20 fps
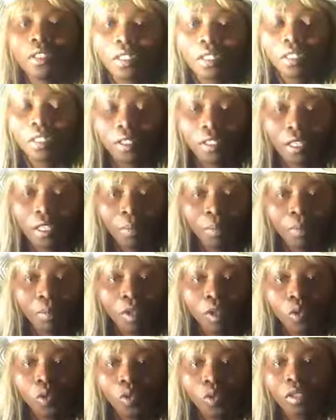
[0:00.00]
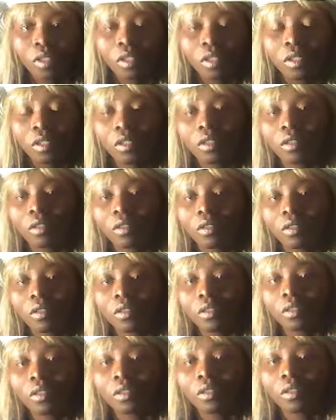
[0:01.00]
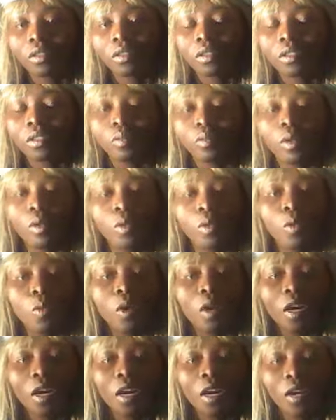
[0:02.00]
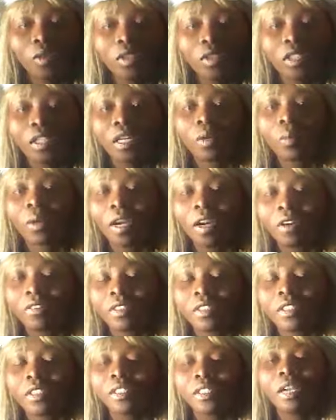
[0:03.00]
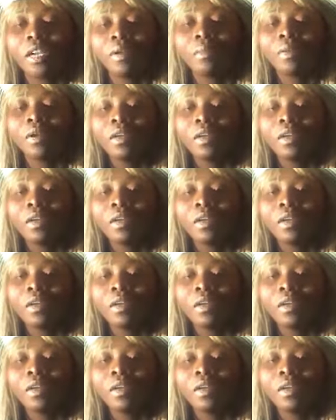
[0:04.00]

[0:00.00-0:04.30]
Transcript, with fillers: This abuse. When we walk outside, we have the same.